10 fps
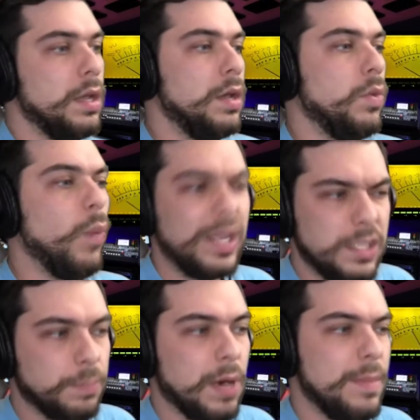white
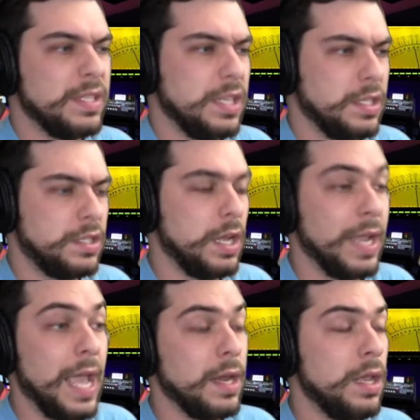supremacists,
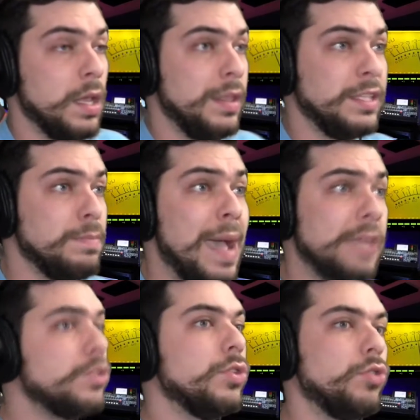again, this
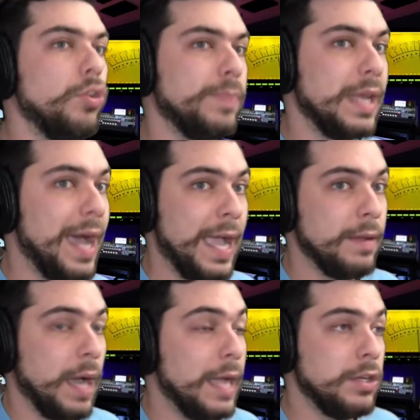magical group that
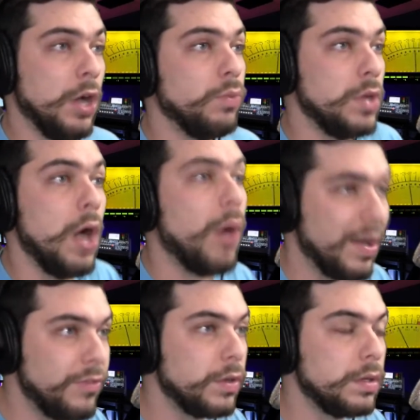I don't know
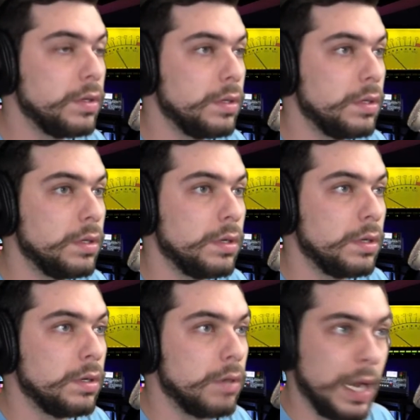of,
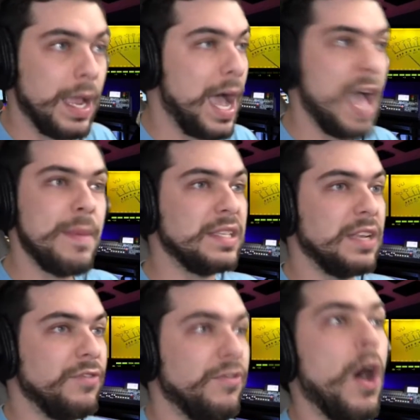right? I'm as
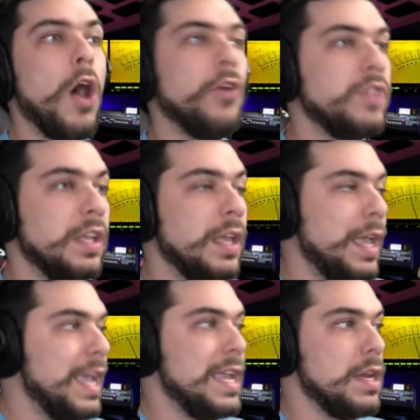involved
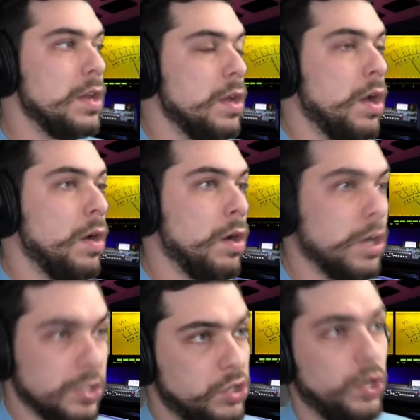in
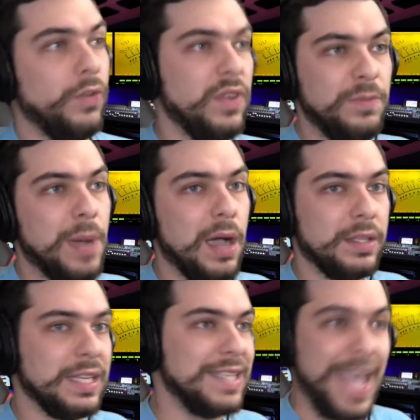conservative
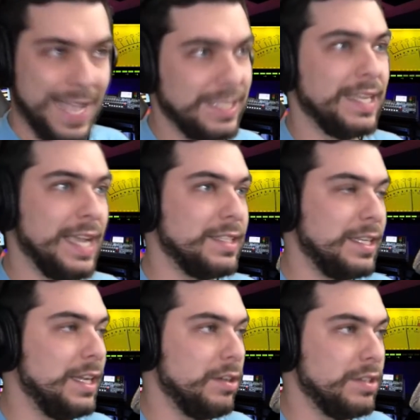politics as it gets
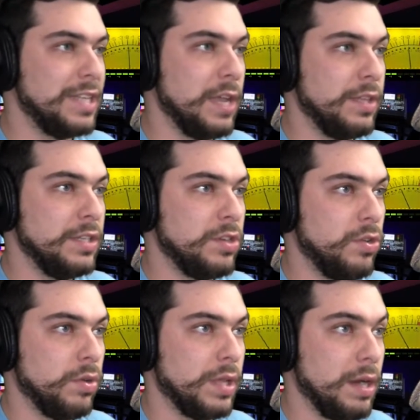here in southeastern
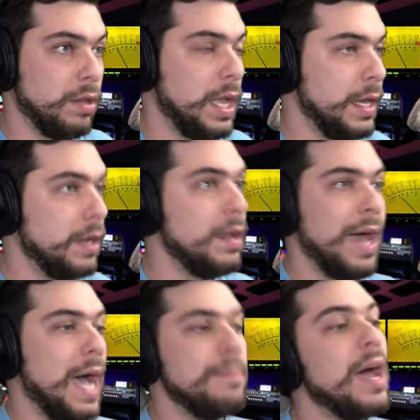North Carolina.
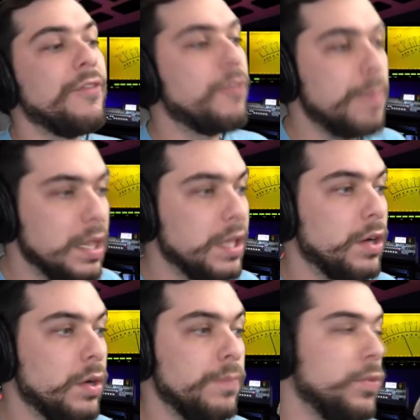I'm not
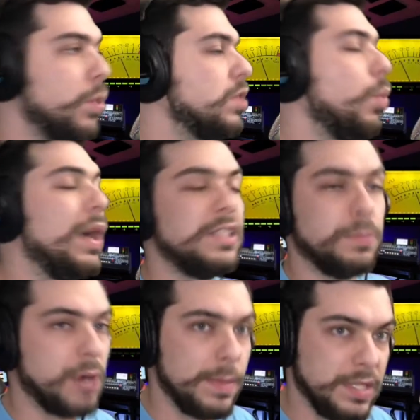familiar with the white
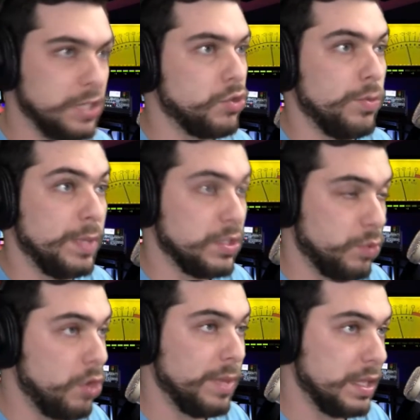supremacist group that's
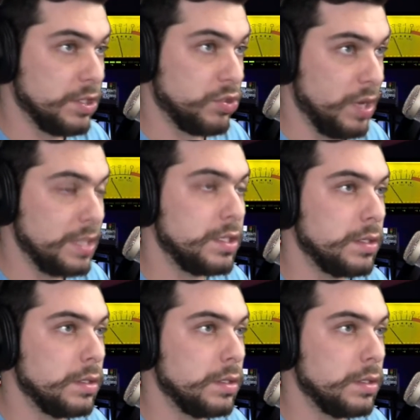roaming the streets.